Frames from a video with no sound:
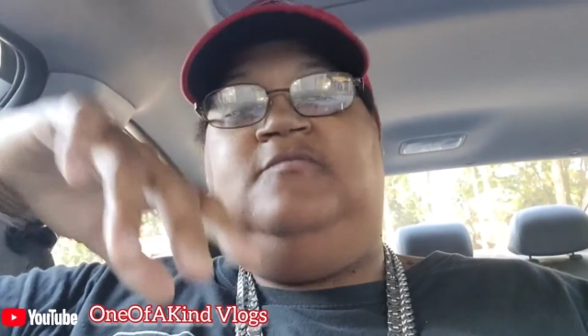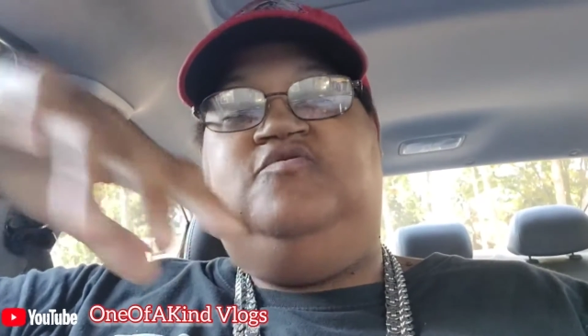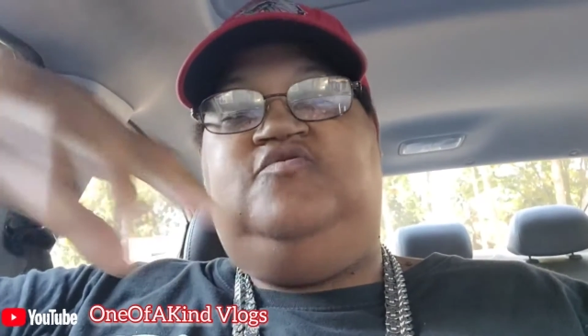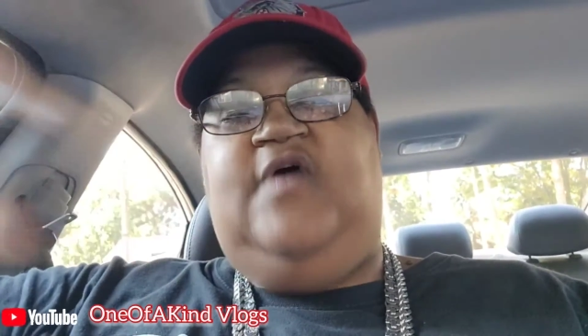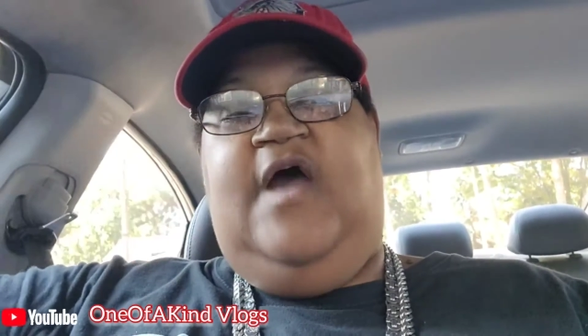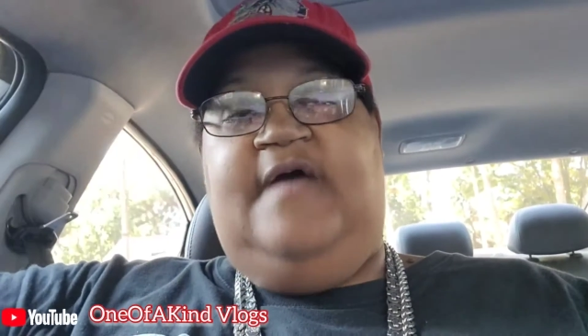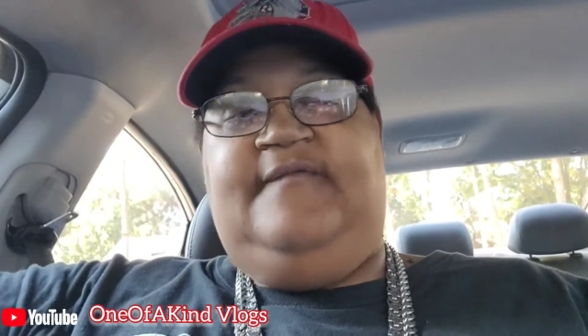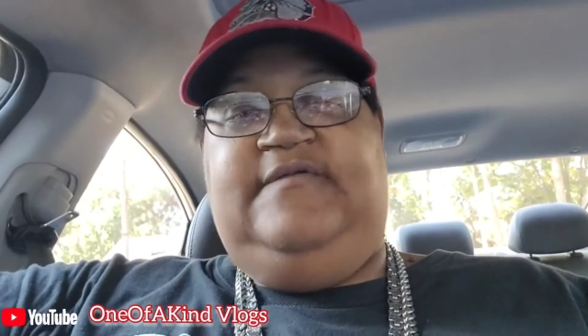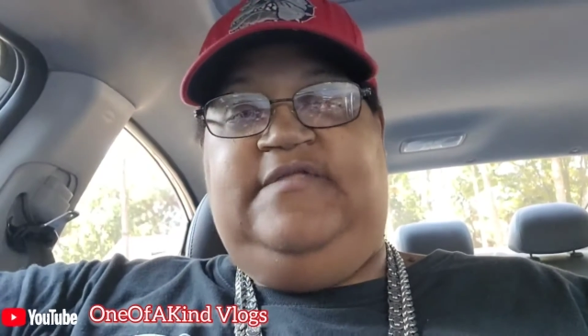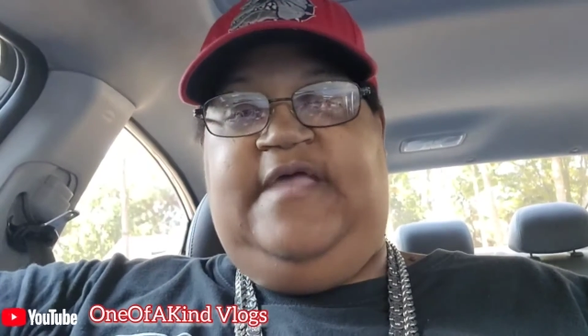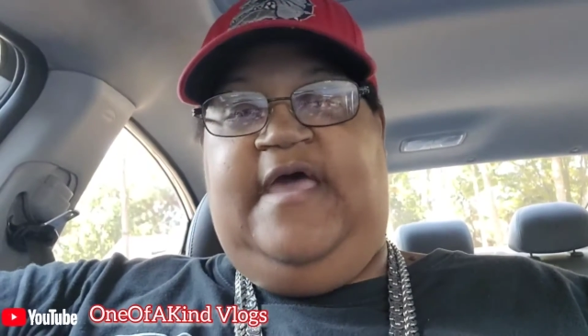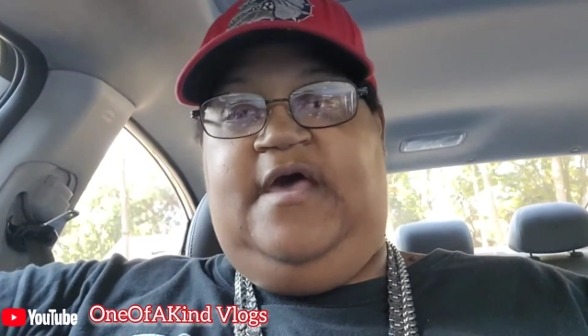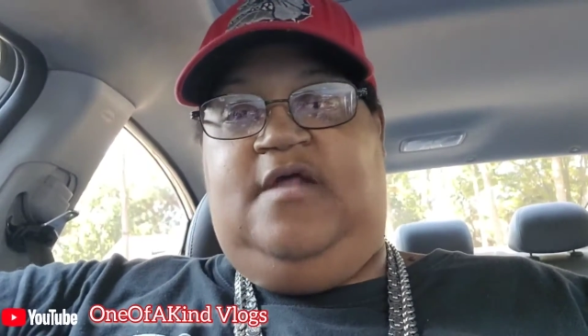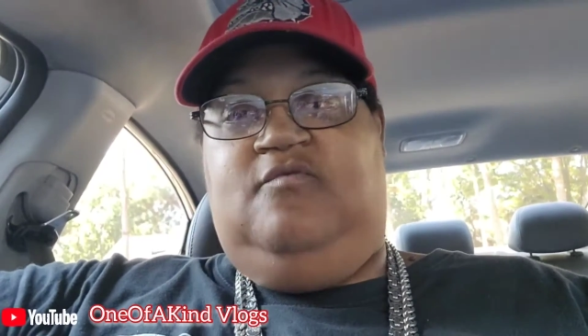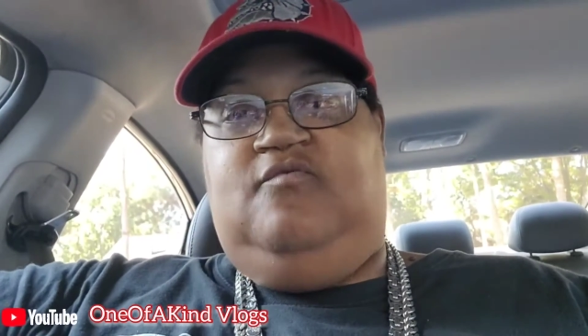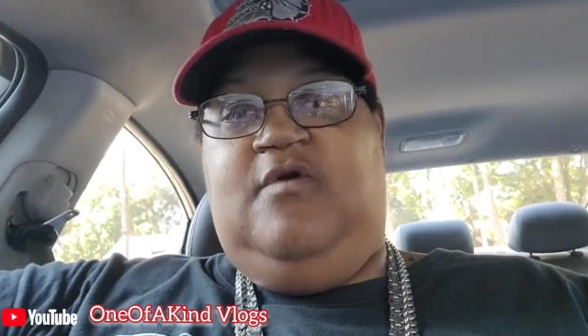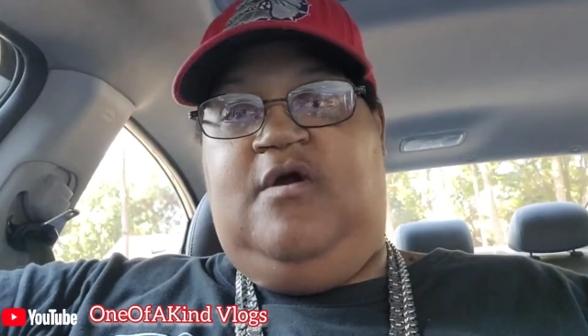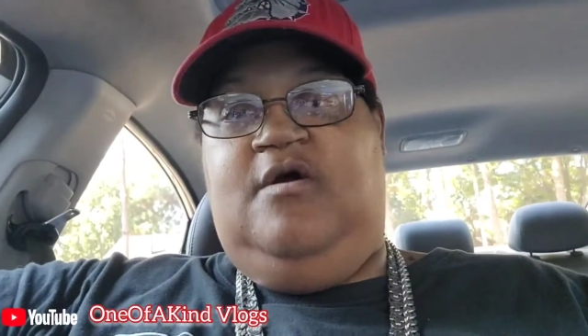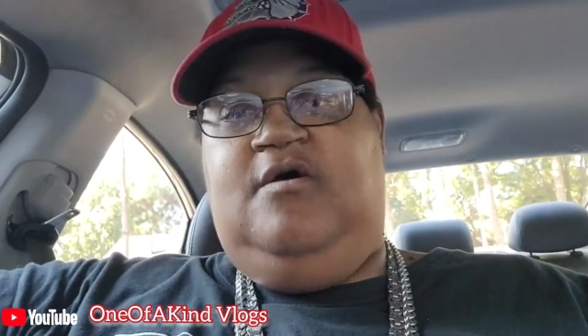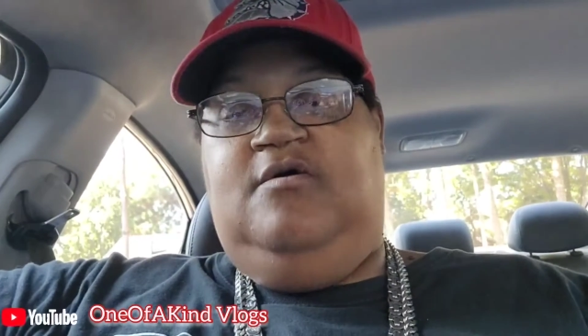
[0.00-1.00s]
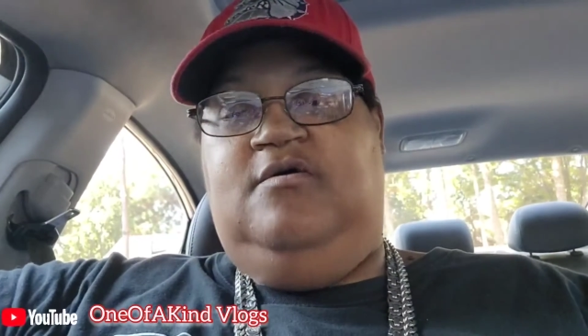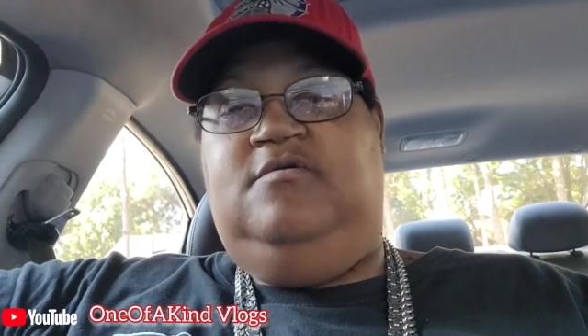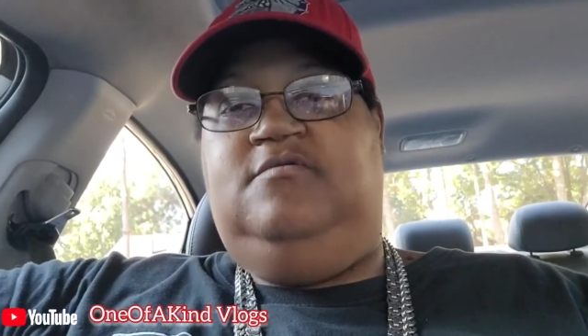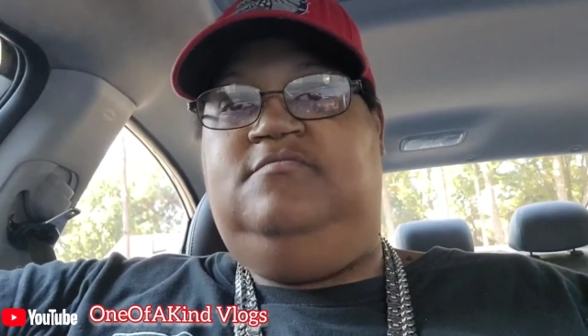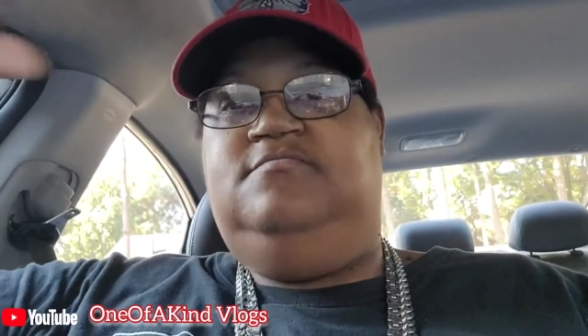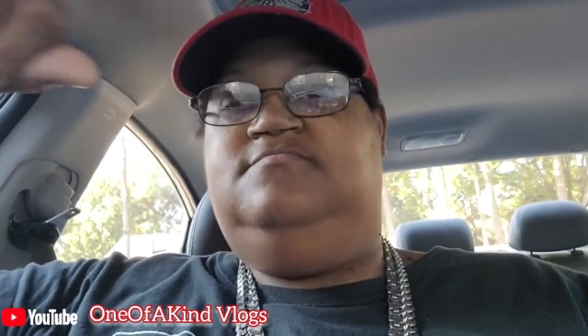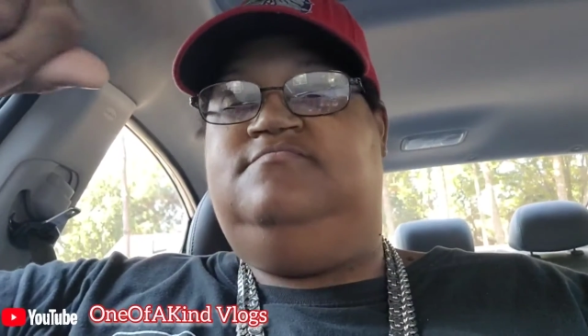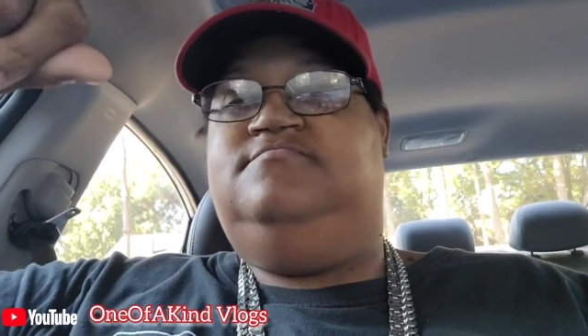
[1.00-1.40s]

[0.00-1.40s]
Driving down the road,